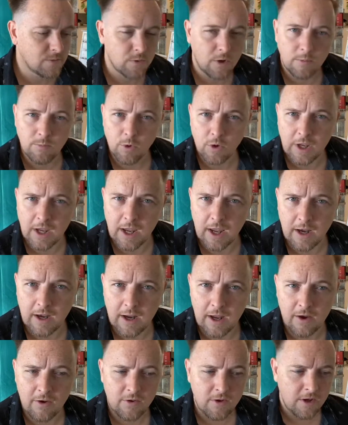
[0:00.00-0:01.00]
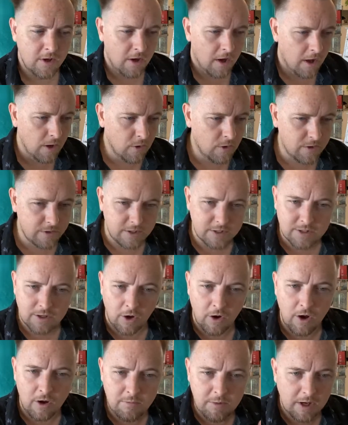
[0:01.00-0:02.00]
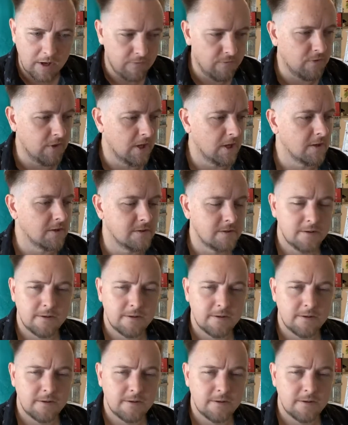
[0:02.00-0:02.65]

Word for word: what I'm looking at now. I look at the timing of things.